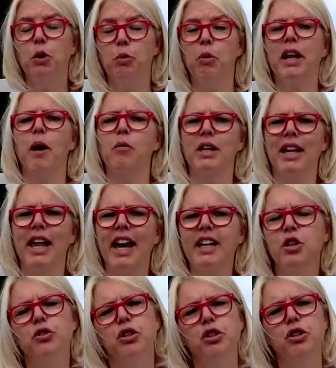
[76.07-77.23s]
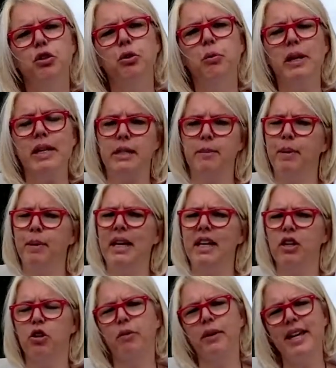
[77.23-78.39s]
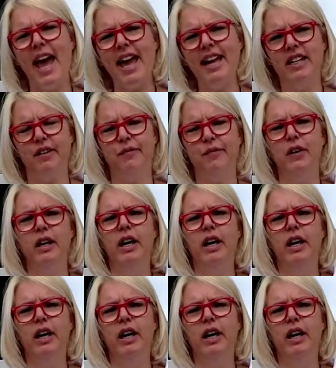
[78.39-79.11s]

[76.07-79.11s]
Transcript: What I would like you to do is be creative.